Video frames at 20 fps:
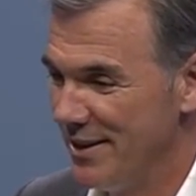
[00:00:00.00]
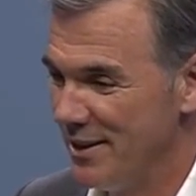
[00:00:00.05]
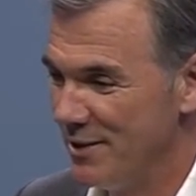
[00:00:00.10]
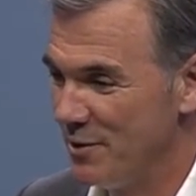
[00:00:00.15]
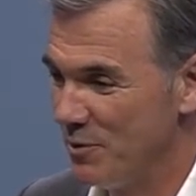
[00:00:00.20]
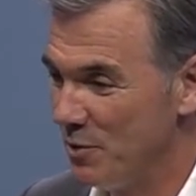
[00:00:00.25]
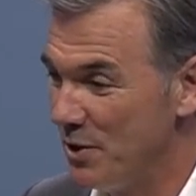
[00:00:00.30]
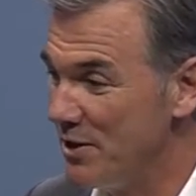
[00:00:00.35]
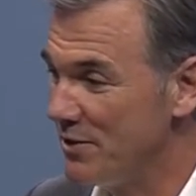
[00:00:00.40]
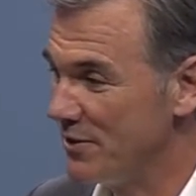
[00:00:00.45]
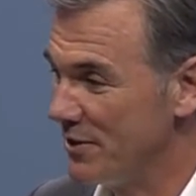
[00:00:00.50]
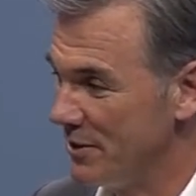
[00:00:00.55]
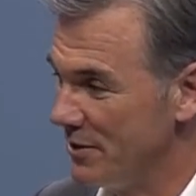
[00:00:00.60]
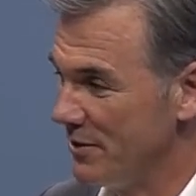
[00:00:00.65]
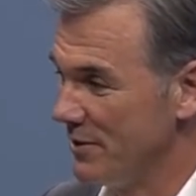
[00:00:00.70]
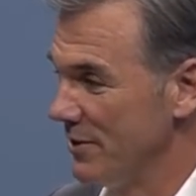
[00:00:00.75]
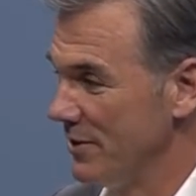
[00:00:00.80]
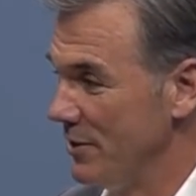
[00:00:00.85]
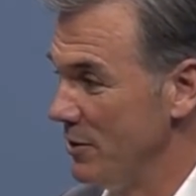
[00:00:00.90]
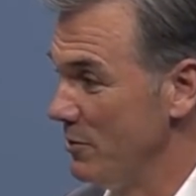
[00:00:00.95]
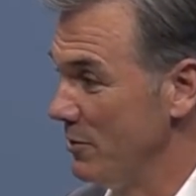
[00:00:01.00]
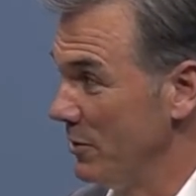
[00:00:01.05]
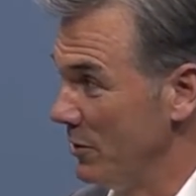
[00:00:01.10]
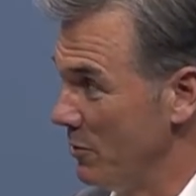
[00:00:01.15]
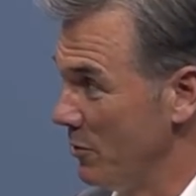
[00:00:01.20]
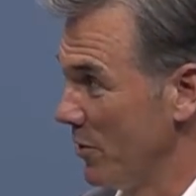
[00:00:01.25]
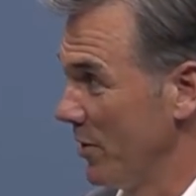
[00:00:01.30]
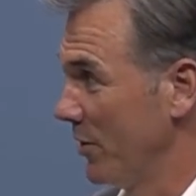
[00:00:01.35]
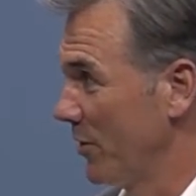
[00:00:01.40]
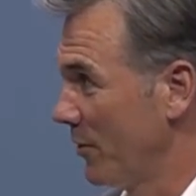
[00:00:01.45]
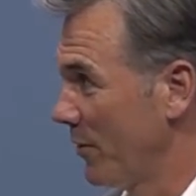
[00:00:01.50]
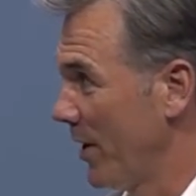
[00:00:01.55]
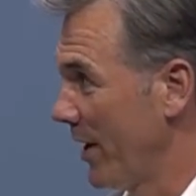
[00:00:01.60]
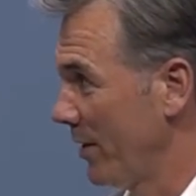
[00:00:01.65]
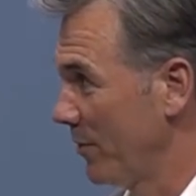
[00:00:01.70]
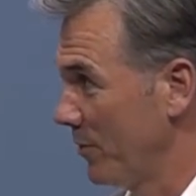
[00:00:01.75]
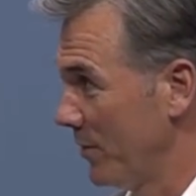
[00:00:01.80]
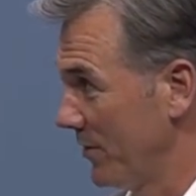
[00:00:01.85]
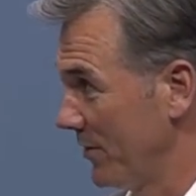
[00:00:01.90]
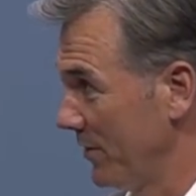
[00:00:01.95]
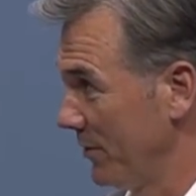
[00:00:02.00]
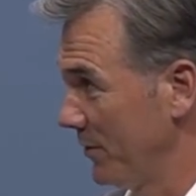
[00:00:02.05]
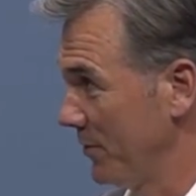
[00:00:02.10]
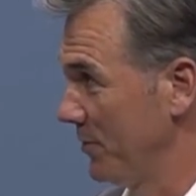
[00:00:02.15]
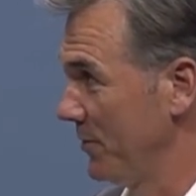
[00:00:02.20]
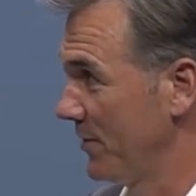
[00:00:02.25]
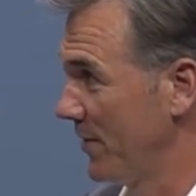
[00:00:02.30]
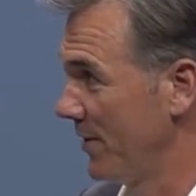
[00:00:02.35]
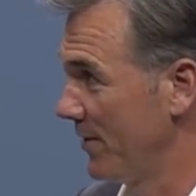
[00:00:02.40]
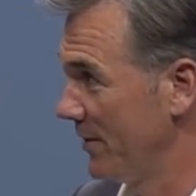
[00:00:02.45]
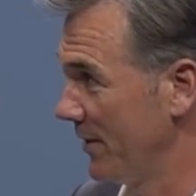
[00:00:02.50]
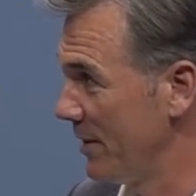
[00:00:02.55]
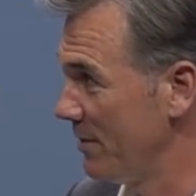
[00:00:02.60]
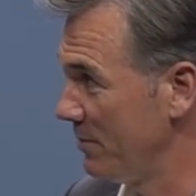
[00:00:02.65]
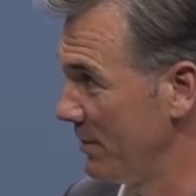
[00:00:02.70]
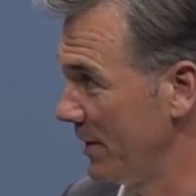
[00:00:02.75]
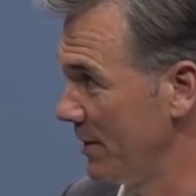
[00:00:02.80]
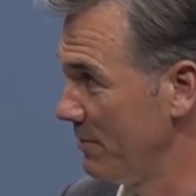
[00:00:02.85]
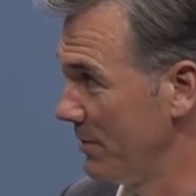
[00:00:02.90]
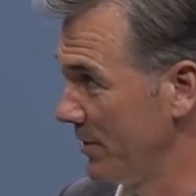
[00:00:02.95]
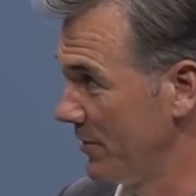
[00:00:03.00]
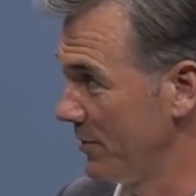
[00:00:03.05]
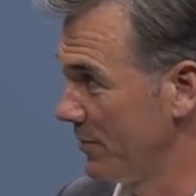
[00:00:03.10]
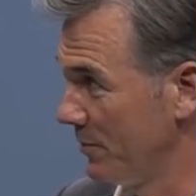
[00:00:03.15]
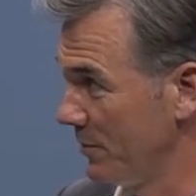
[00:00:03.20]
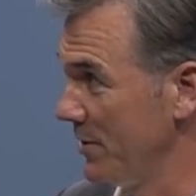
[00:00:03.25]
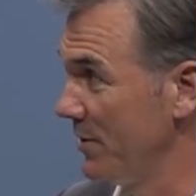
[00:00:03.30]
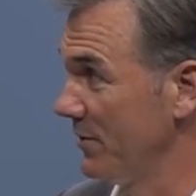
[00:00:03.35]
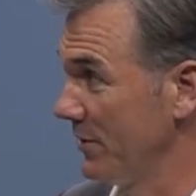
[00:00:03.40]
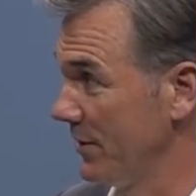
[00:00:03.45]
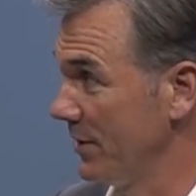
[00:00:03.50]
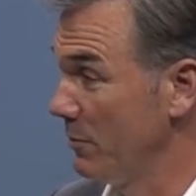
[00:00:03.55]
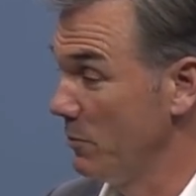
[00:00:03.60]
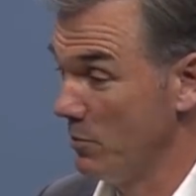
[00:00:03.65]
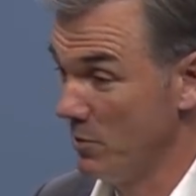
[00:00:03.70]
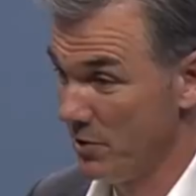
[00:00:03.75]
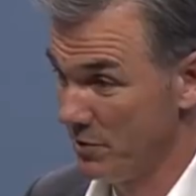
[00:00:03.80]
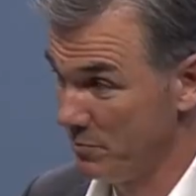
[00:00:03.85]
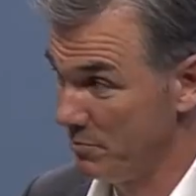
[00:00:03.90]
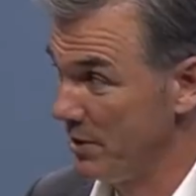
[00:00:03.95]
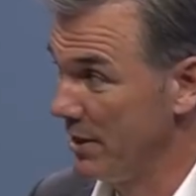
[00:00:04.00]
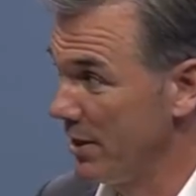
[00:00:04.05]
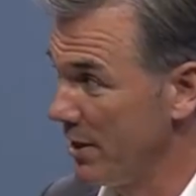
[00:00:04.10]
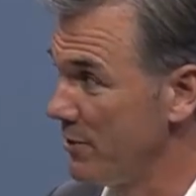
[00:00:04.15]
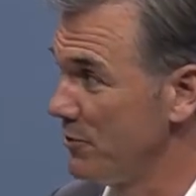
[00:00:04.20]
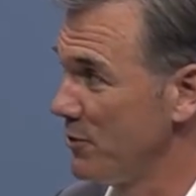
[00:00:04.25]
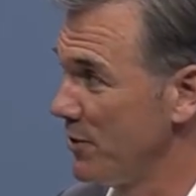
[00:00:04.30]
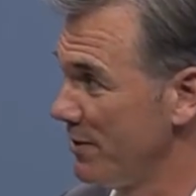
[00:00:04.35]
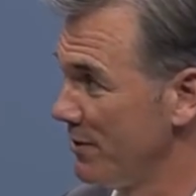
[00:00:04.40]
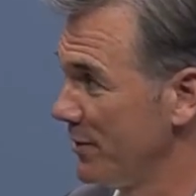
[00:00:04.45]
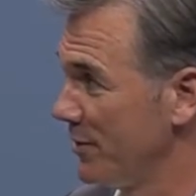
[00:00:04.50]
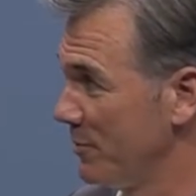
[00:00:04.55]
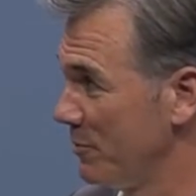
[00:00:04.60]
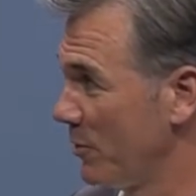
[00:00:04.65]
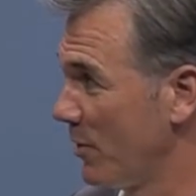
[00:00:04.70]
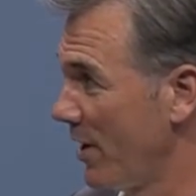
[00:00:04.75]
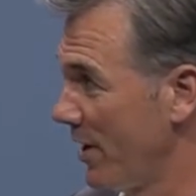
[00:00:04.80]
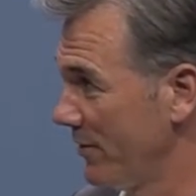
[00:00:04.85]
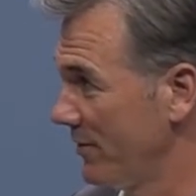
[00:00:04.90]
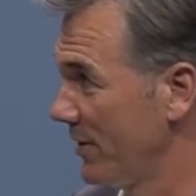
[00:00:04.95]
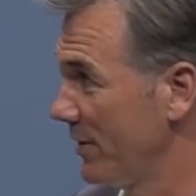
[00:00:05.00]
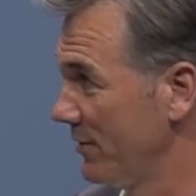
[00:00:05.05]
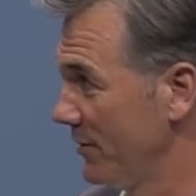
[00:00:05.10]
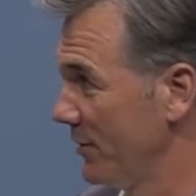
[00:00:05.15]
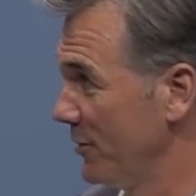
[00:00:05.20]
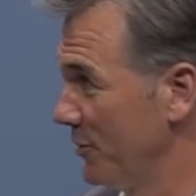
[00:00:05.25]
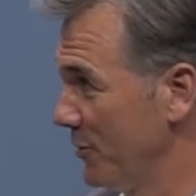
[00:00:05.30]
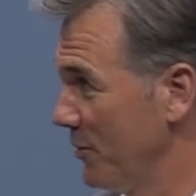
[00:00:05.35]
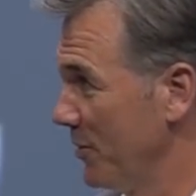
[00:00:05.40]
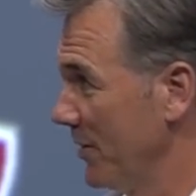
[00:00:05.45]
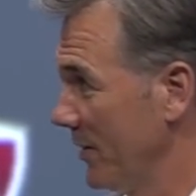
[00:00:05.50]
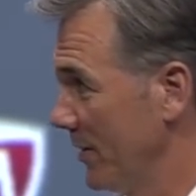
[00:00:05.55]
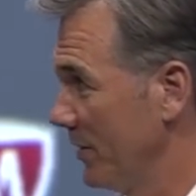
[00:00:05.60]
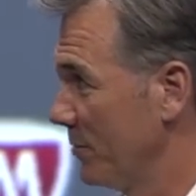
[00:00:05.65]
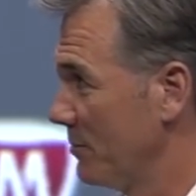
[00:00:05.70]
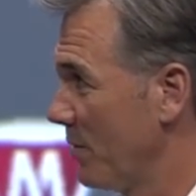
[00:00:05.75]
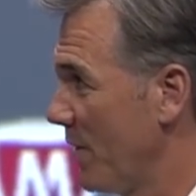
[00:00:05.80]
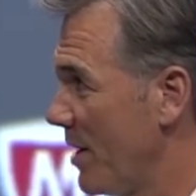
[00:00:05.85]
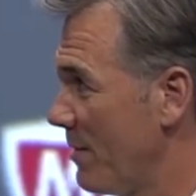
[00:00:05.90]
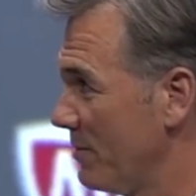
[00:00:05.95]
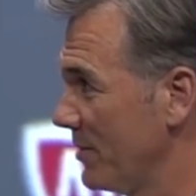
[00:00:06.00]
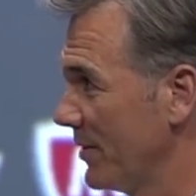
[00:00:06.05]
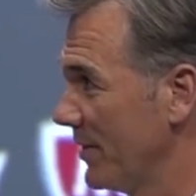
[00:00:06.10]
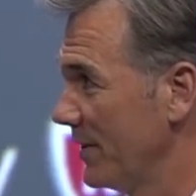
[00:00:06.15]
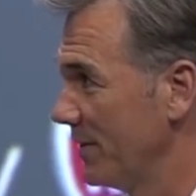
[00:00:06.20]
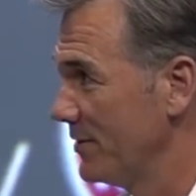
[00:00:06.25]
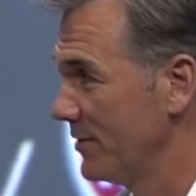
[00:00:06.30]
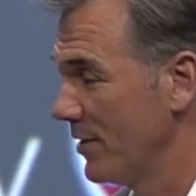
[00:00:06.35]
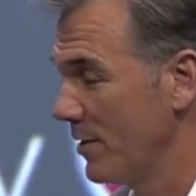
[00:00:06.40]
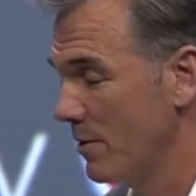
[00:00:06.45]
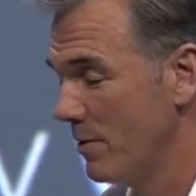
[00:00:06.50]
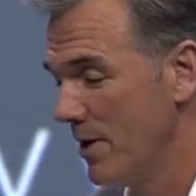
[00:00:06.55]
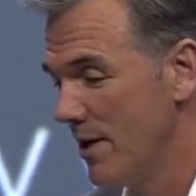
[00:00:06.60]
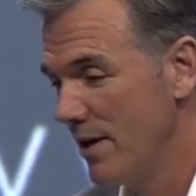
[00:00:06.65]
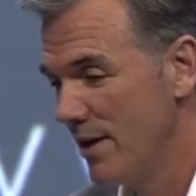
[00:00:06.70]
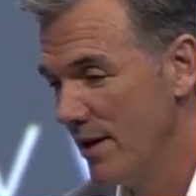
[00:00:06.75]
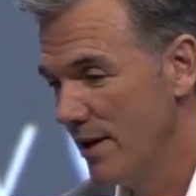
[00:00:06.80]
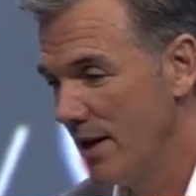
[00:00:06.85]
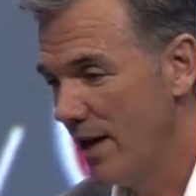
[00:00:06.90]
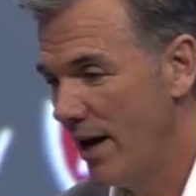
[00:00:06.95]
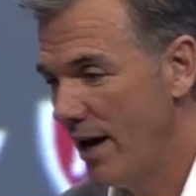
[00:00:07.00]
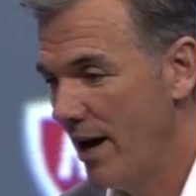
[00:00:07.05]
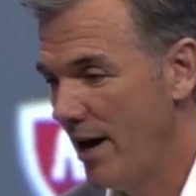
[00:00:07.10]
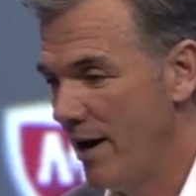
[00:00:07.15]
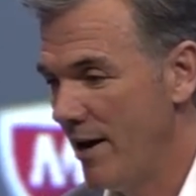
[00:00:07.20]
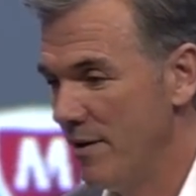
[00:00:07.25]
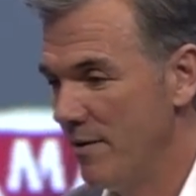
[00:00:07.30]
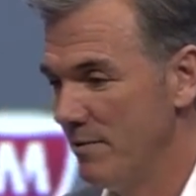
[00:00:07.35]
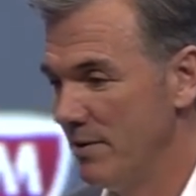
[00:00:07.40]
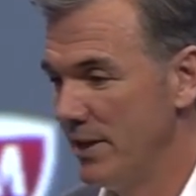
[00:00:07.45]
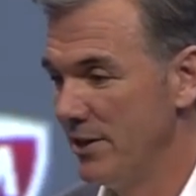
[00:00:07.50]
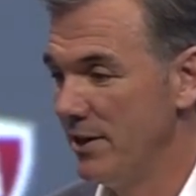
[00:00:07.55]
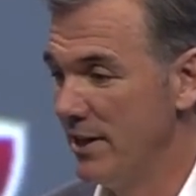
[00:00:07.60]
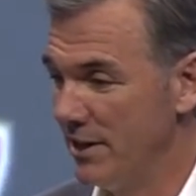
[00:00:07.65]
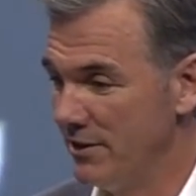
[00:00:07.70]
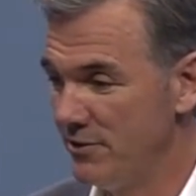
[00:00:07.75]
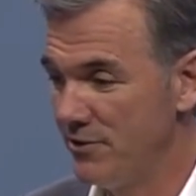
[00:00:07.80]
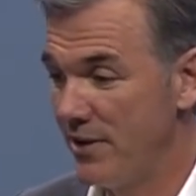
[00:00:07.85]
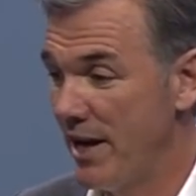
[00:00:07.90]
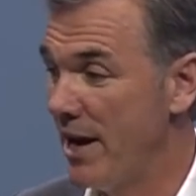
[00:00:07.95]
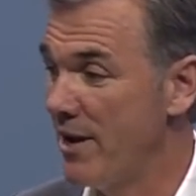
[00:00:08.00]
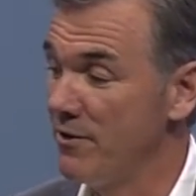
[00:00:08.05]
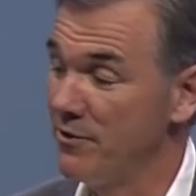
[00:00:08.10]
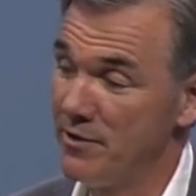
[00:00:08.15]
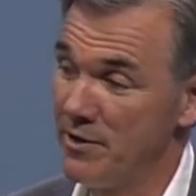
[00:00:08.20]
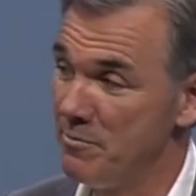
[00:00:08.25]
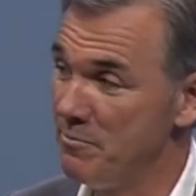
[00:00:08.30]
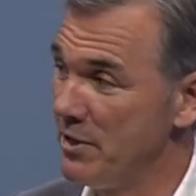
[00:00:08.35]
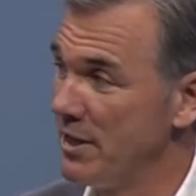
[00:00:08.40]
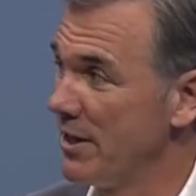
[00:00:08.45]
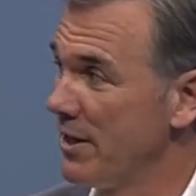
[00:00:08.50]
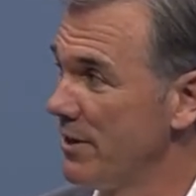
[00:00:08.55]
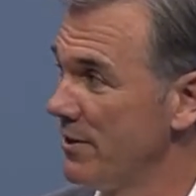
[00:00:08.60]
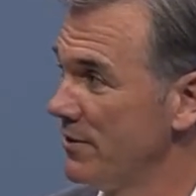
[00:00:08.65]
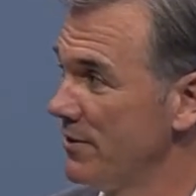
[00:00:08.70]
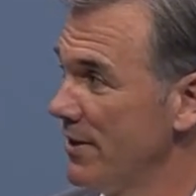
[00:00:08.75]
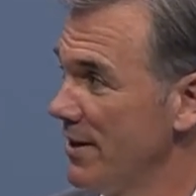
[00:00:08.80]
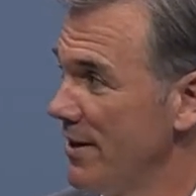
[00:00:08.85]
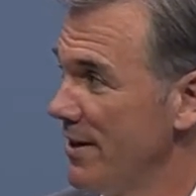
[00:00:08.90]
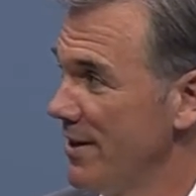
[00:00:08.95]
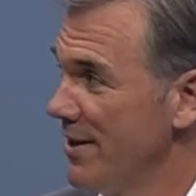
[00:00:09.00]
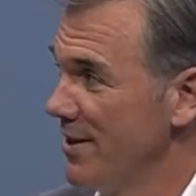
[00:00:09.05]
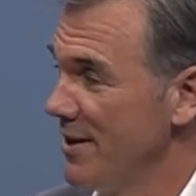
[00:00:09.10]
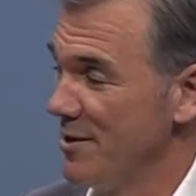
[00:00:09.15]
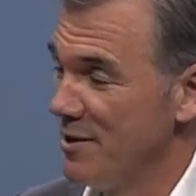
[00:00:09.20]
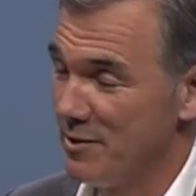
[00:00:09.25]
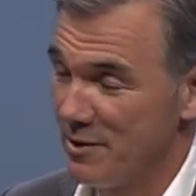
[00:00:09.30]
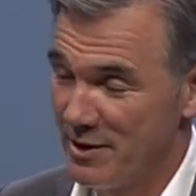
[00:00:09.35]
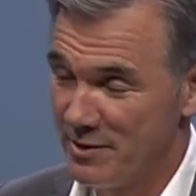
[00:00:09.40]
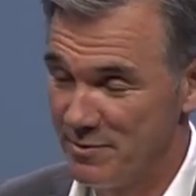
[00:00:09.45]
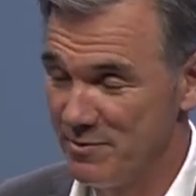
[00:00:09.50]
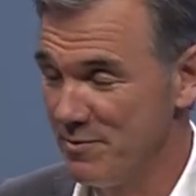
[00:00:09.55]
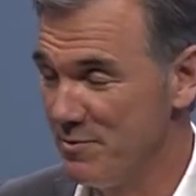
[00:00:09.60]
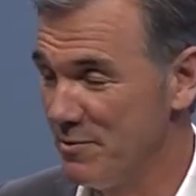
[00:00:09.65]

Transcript: the reason you, you weren't correct wasn't through serendipity, but the reason it was because you have a good process and you're doing things properly. So uh, it, it's challenging because uh,